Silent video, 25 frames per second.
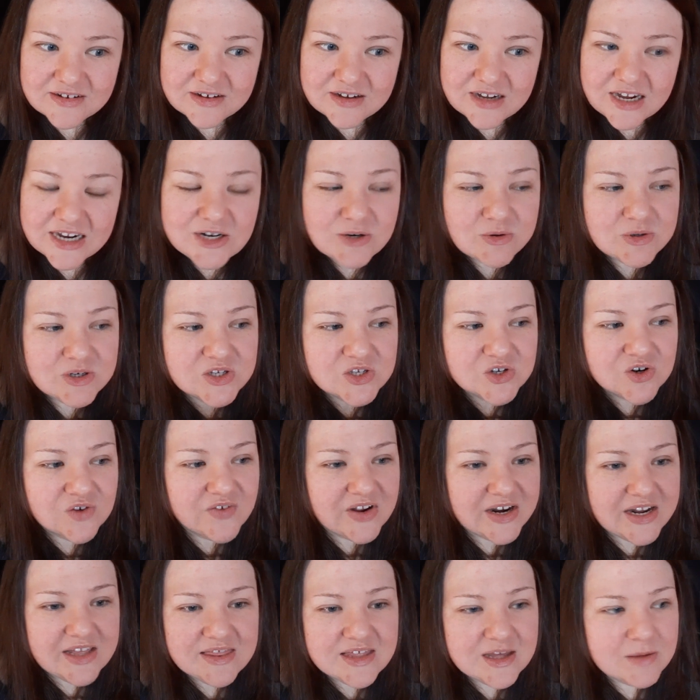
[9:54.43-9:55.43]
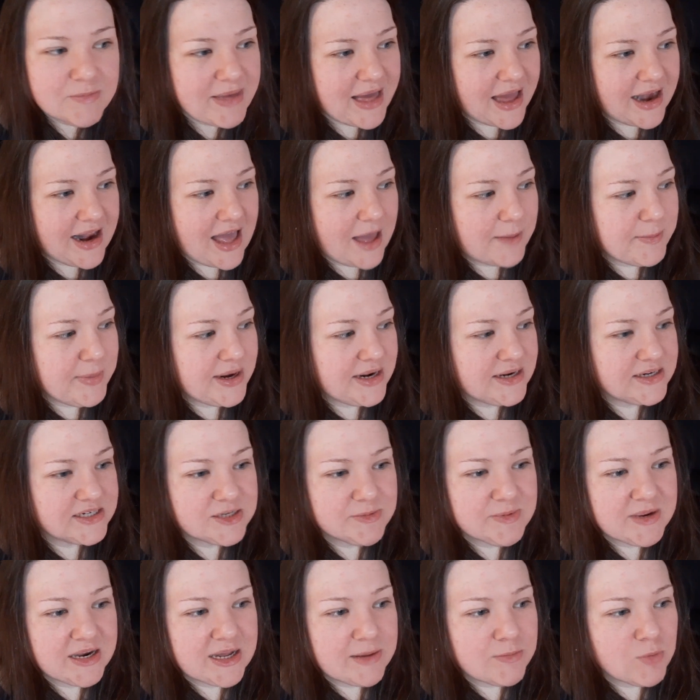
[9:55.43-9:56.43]
I don't deserve anything bad happening to
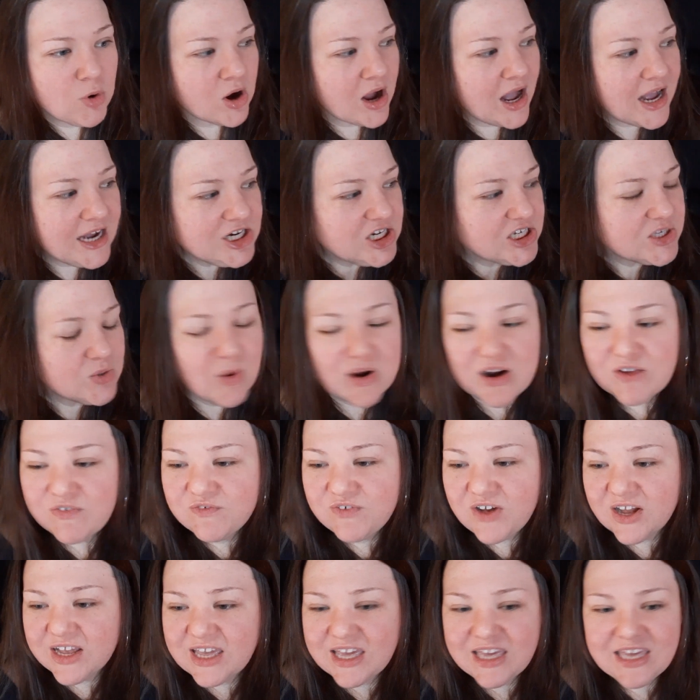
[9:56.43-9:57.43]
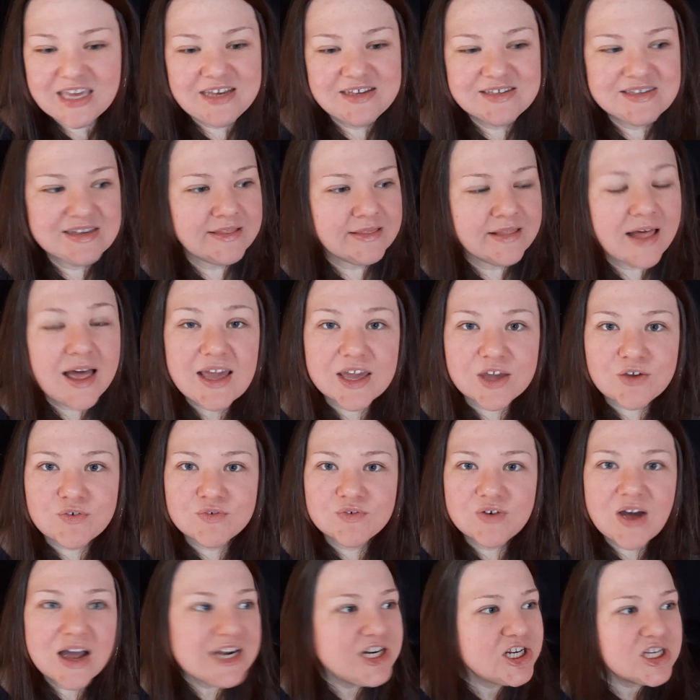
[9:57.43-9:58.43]
me anymore. I just want a fucking easy
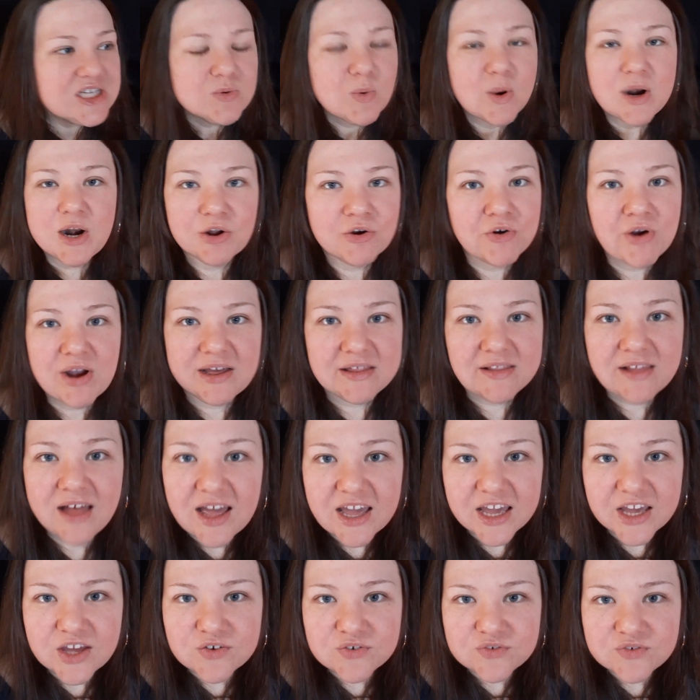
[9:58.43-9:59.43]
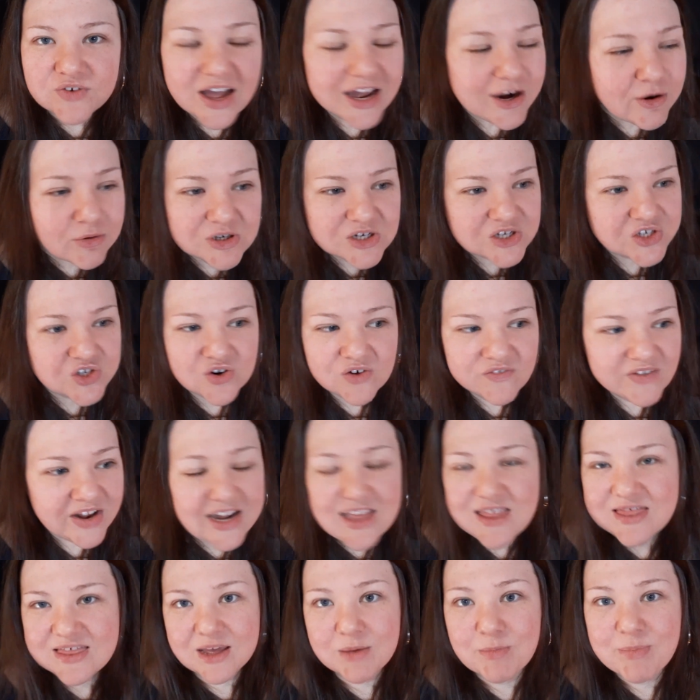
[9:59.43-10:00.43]
life. I just want a great life. I don't deserve
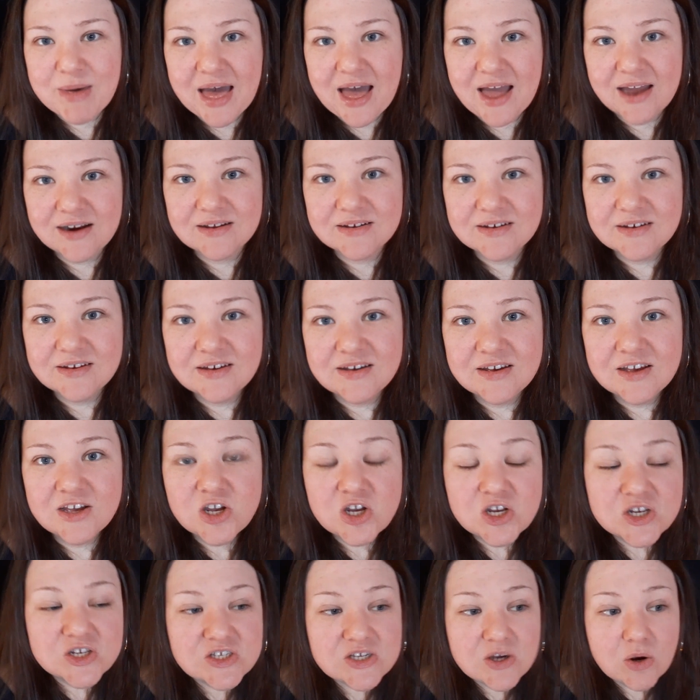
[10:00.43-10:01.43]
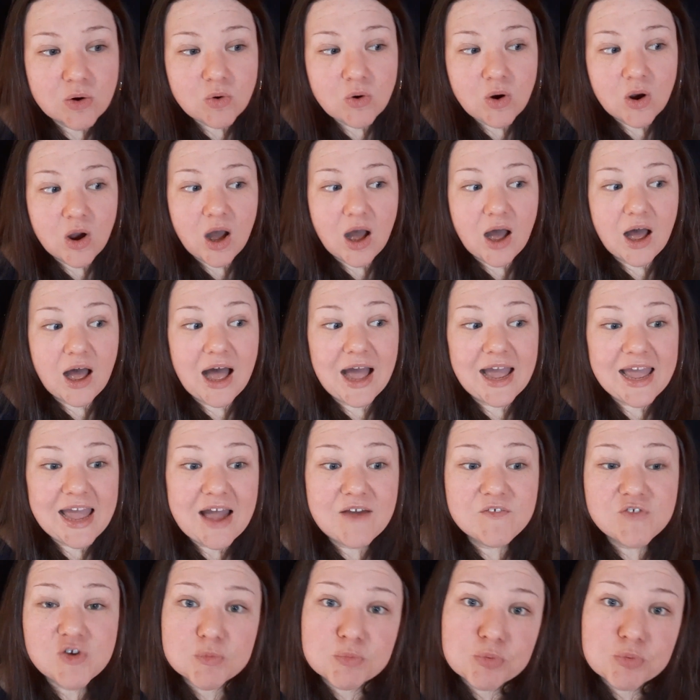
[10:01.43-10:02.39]
anything bad. So I have to